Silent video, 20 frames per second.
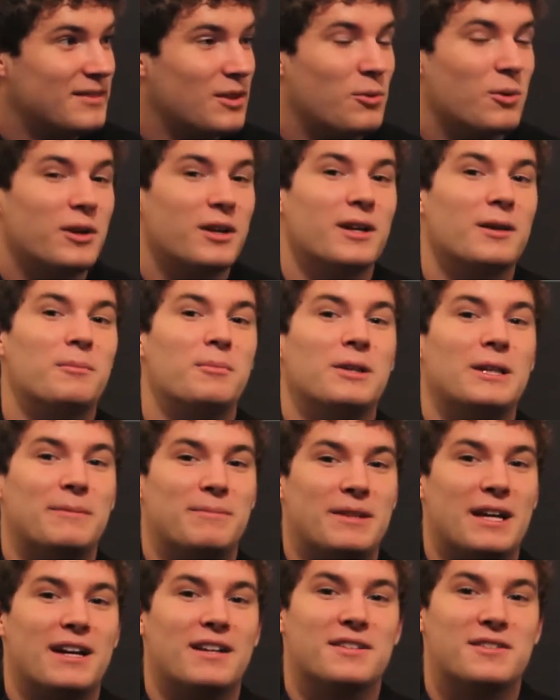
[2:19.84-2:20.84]
We're gonna
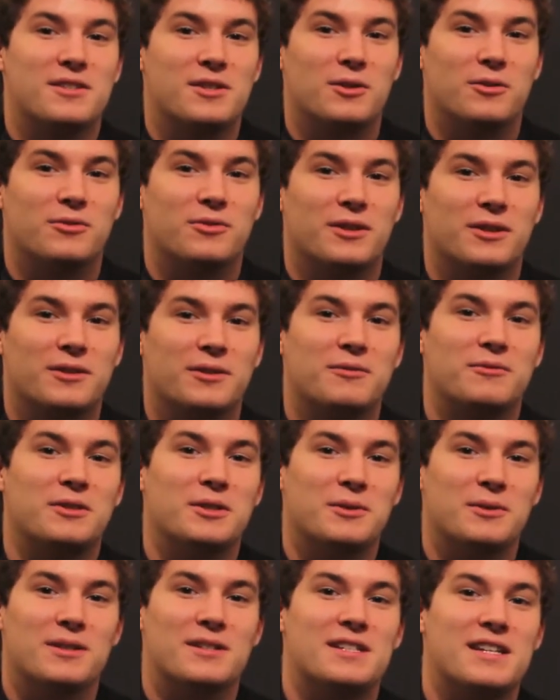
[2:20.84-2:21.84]
bleep that, so for the
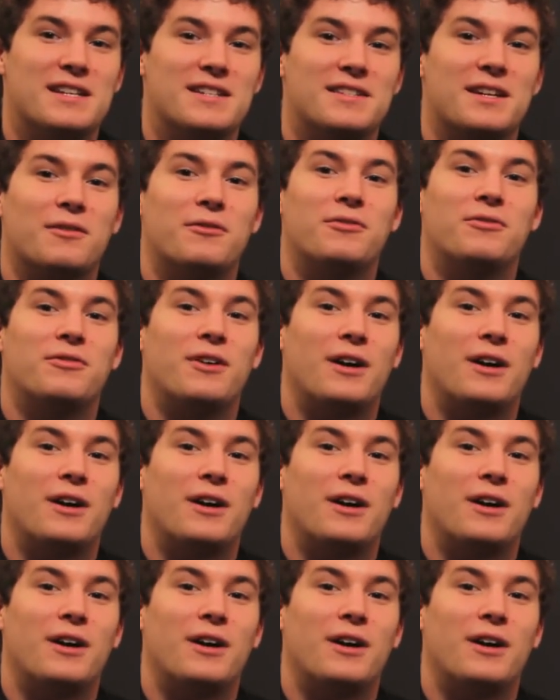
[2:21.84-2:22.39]
viewers, he said